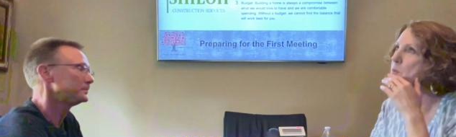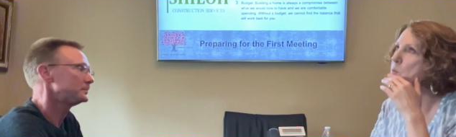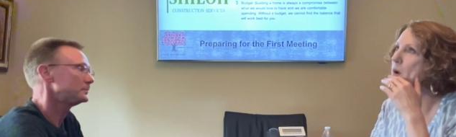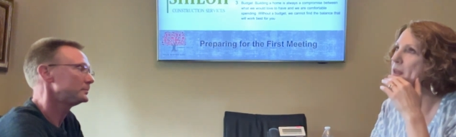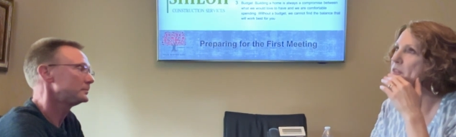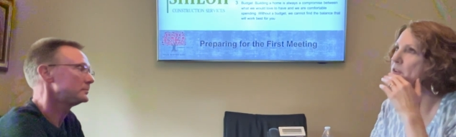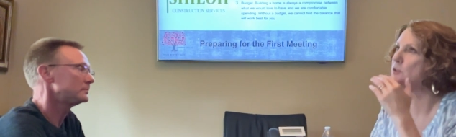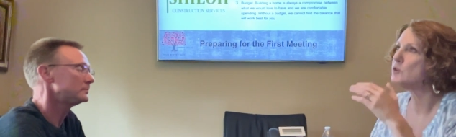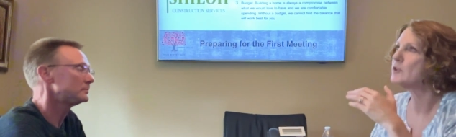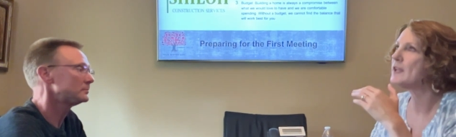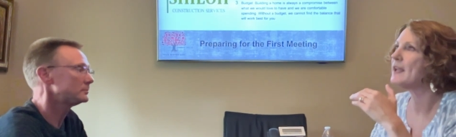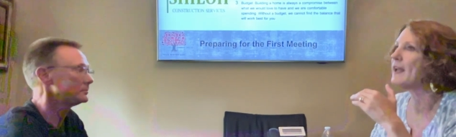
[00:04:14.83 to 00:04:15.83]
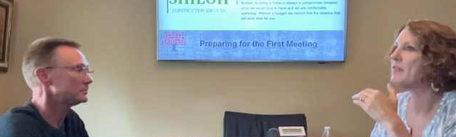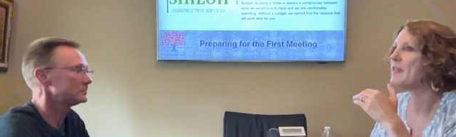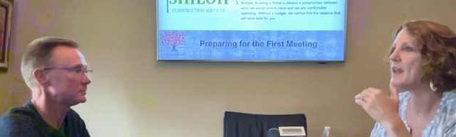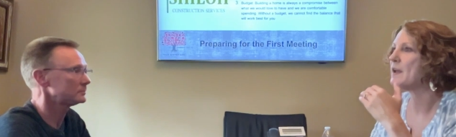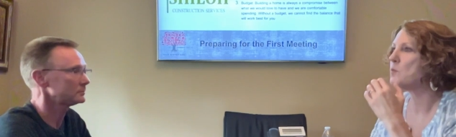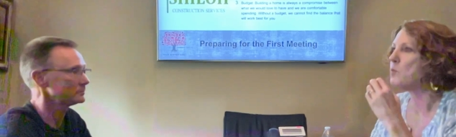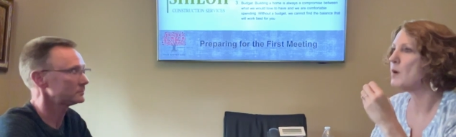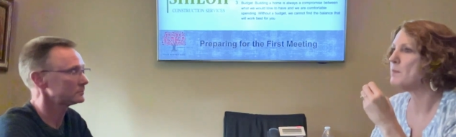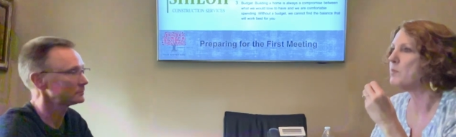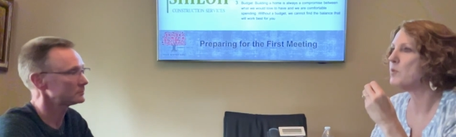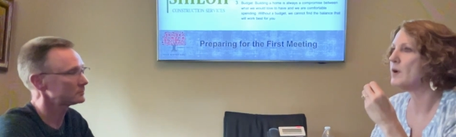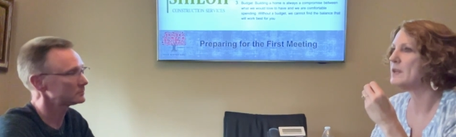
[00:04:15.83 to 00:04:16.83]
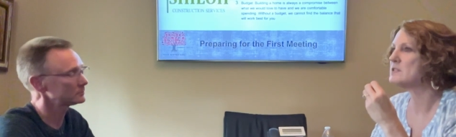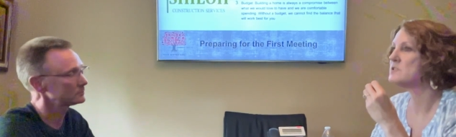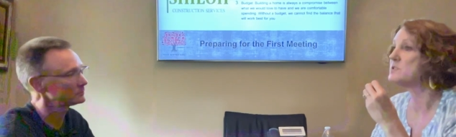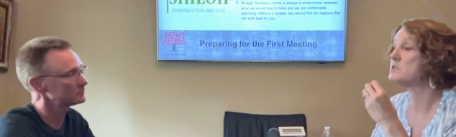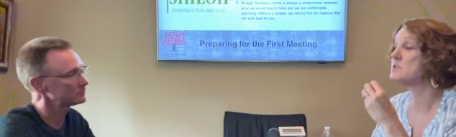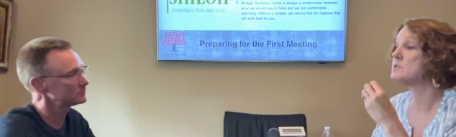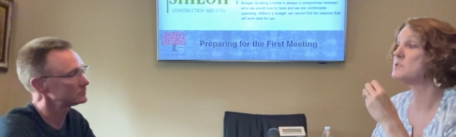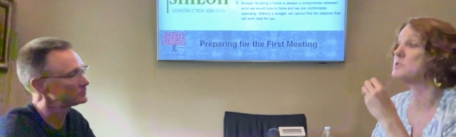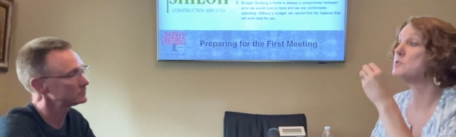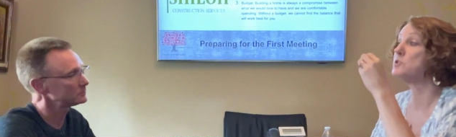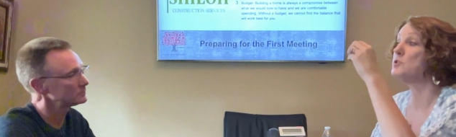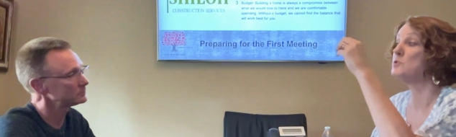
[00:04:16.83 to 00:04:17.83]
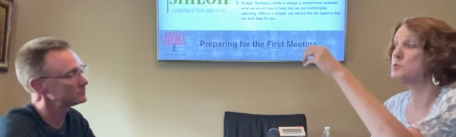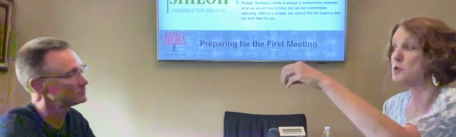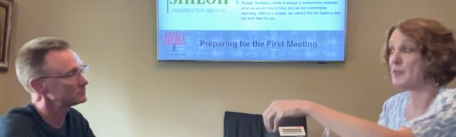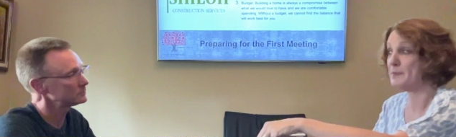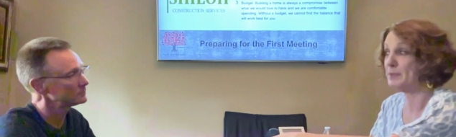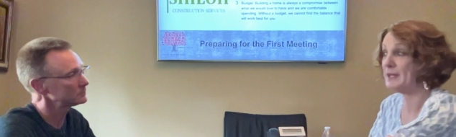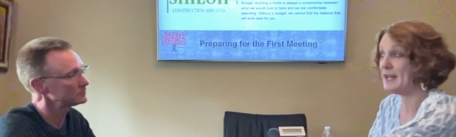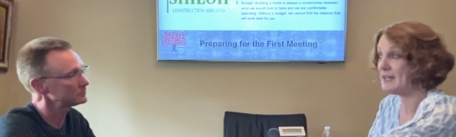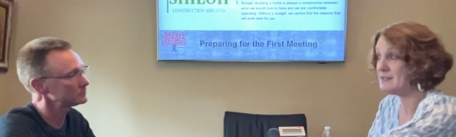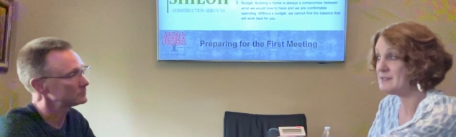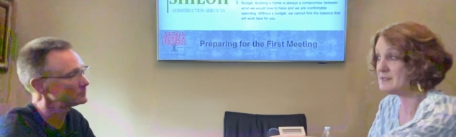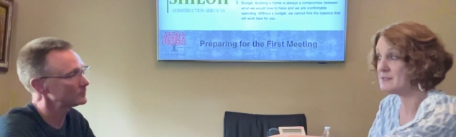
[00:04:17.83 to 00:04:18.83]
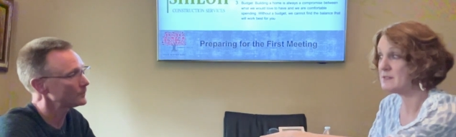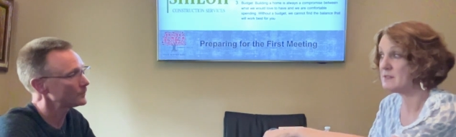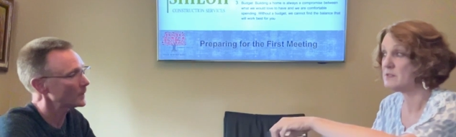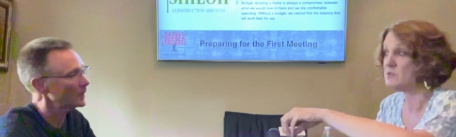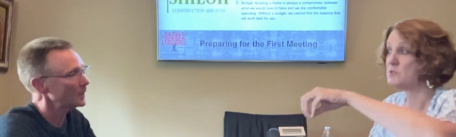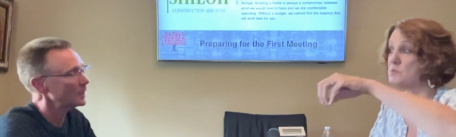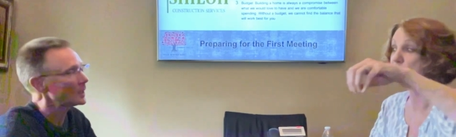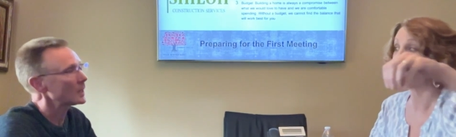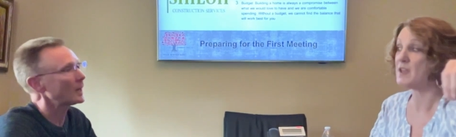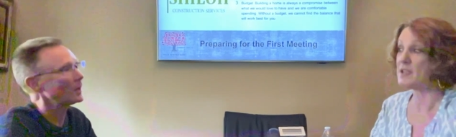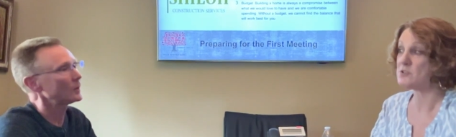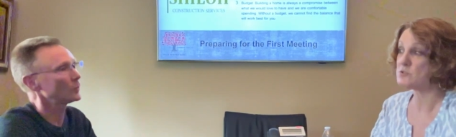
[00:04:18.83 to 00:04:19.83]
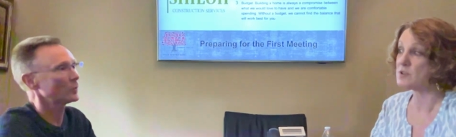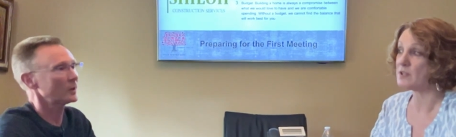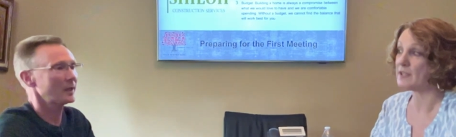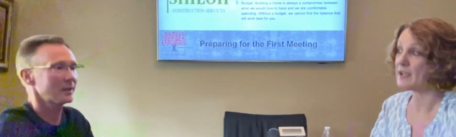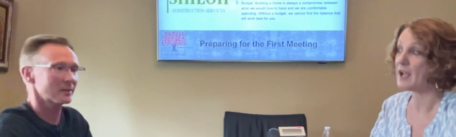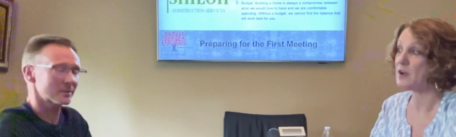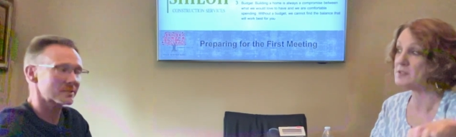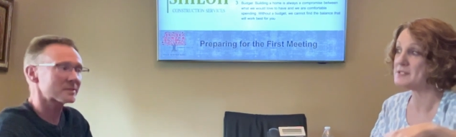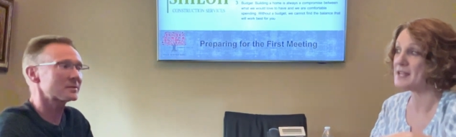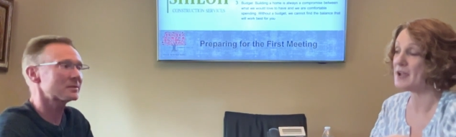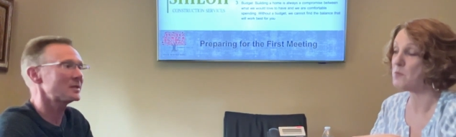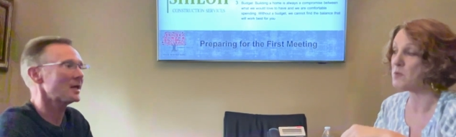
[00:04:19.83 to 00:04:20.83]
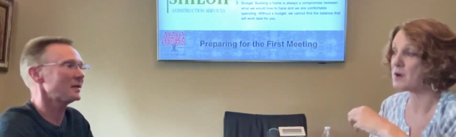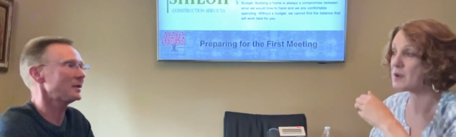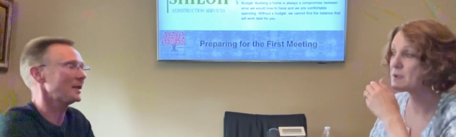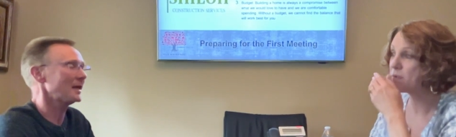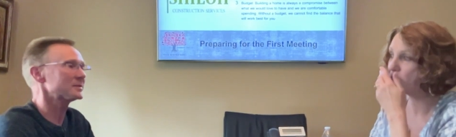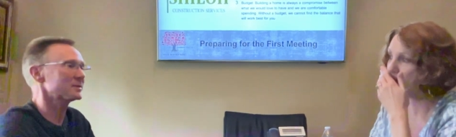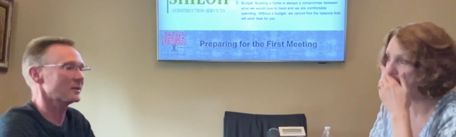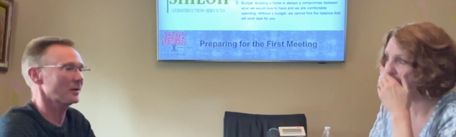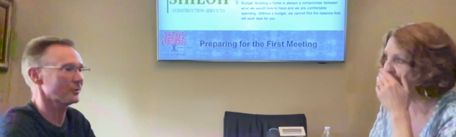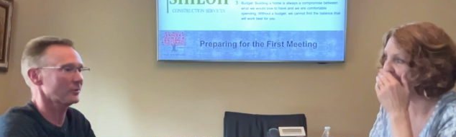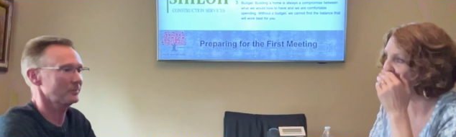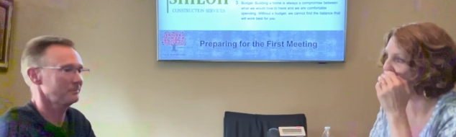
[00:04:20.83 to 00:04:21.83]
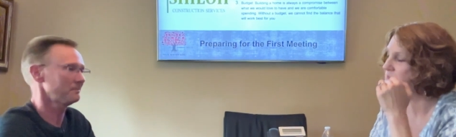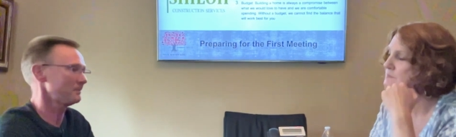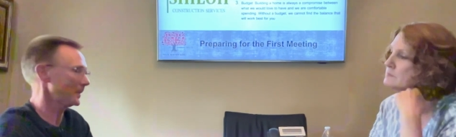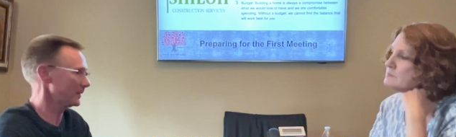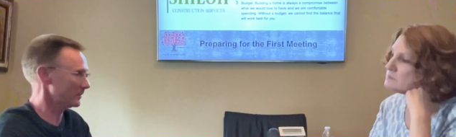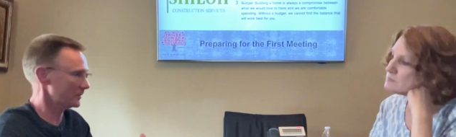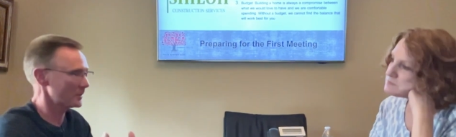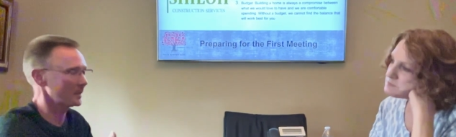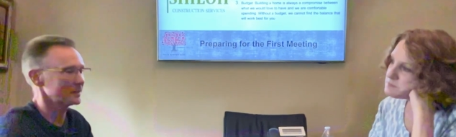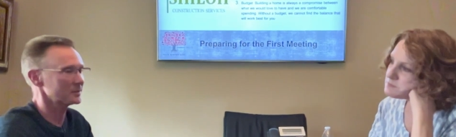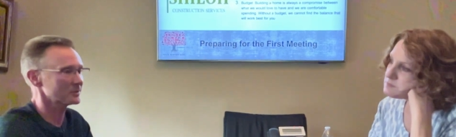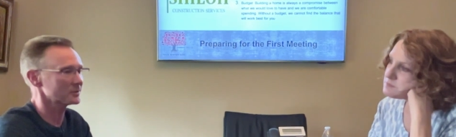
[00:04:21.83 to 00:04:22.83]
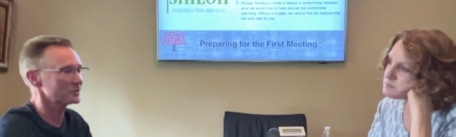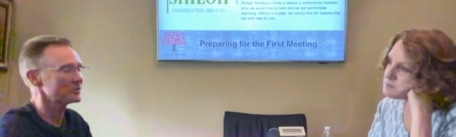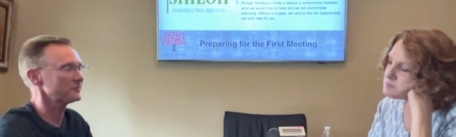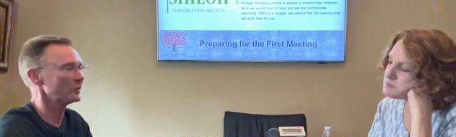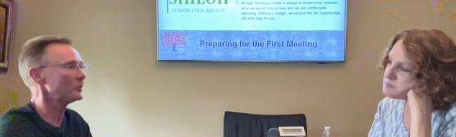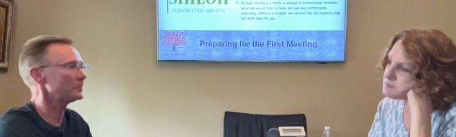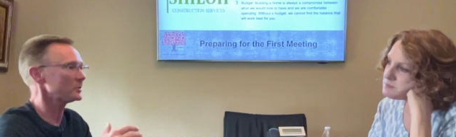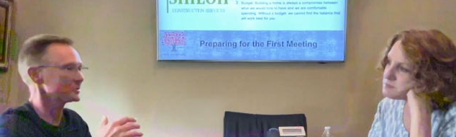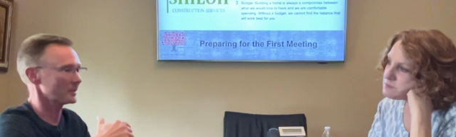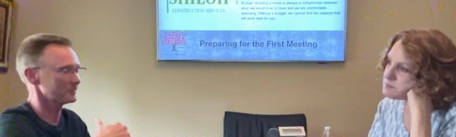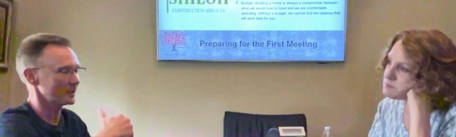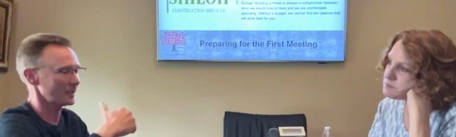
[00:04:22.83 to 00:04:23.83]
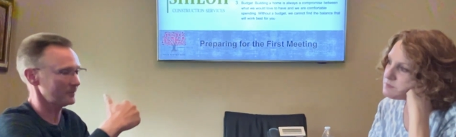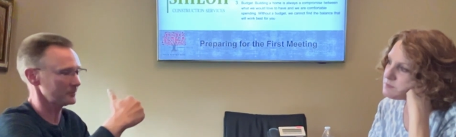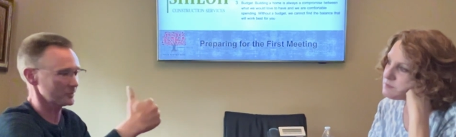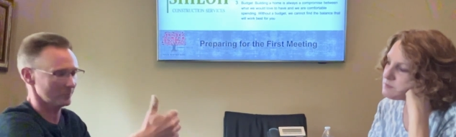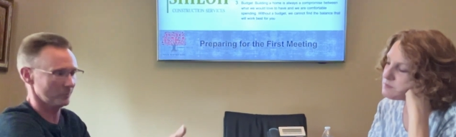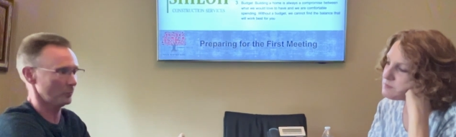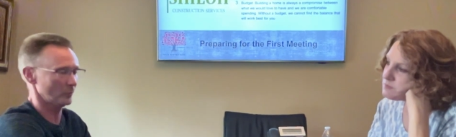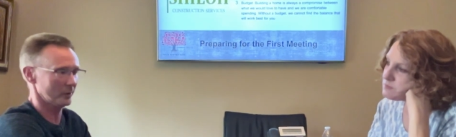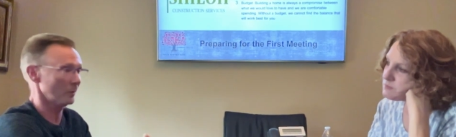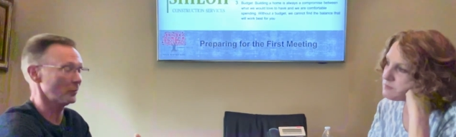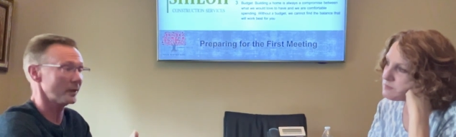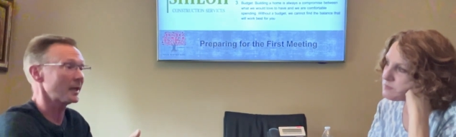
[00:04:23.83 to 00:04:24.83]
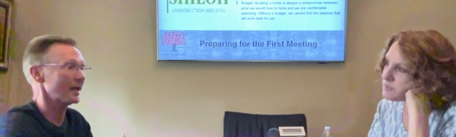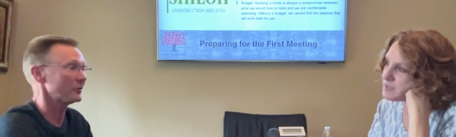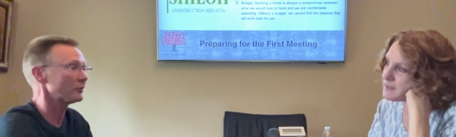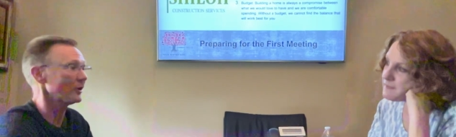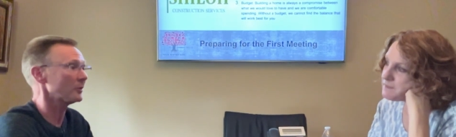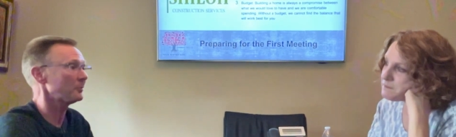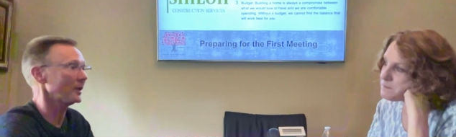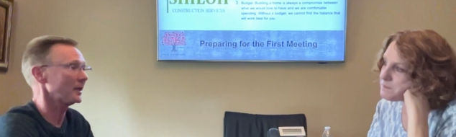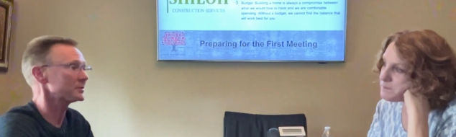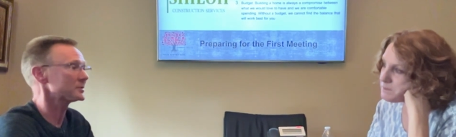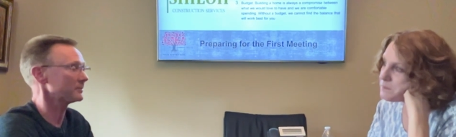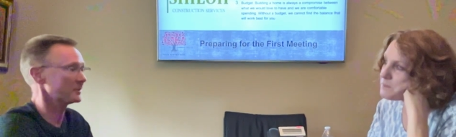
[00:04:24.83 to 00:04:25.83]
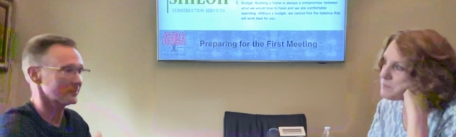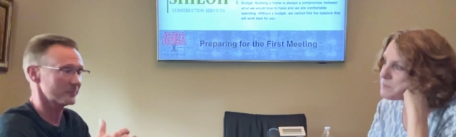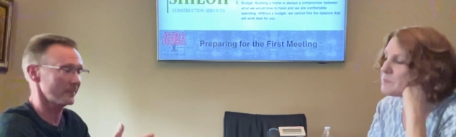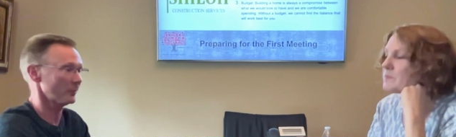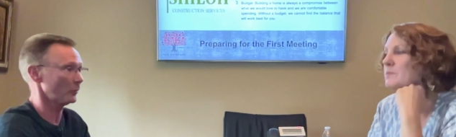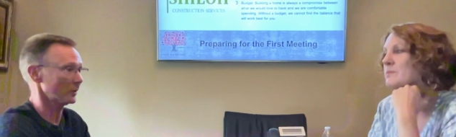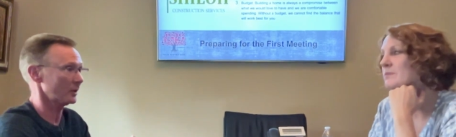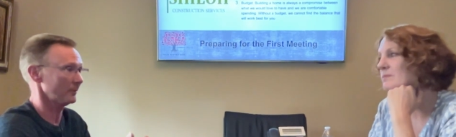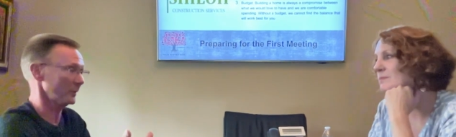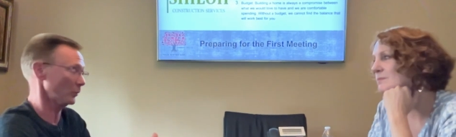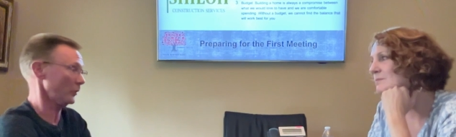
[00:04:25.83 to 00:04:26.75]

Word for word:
Speaker 1: when they're looking at that at what point do you draw the plans do they like how does that
Speaker 2: yeah, and that's another thing that's a, that's a variable sometimes we, we can draw the plan. Sometimes people will come in